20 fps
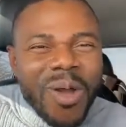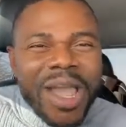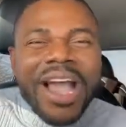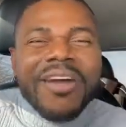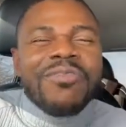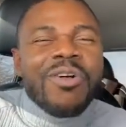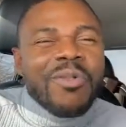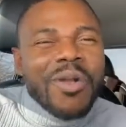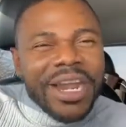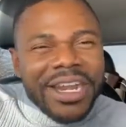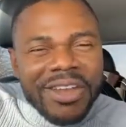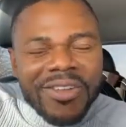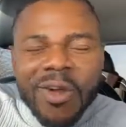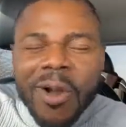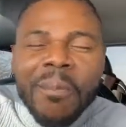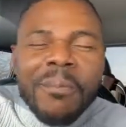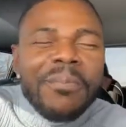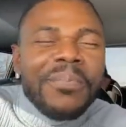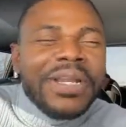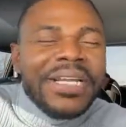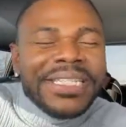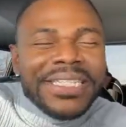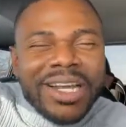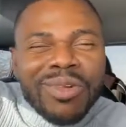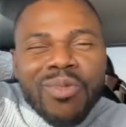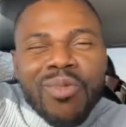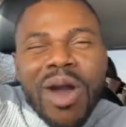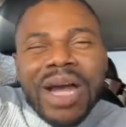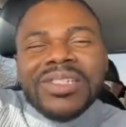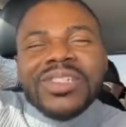We have already
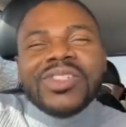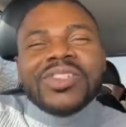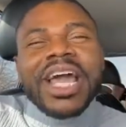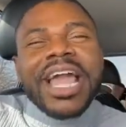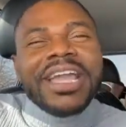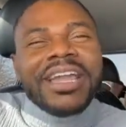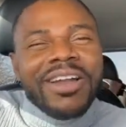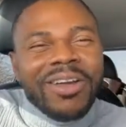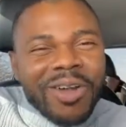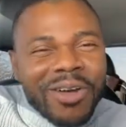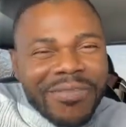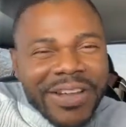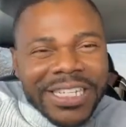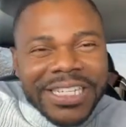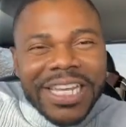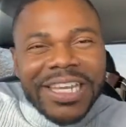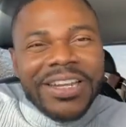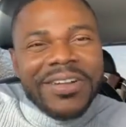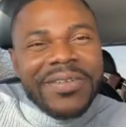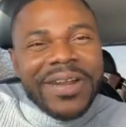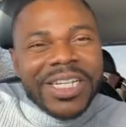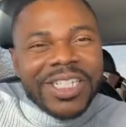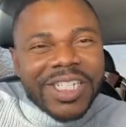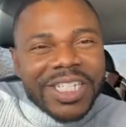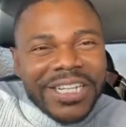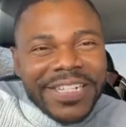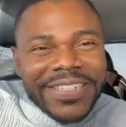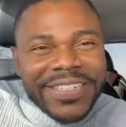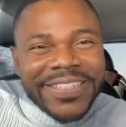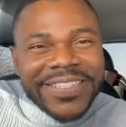completed one cycle of a
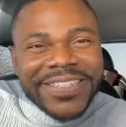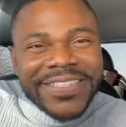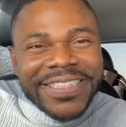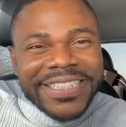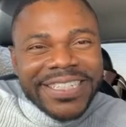generation.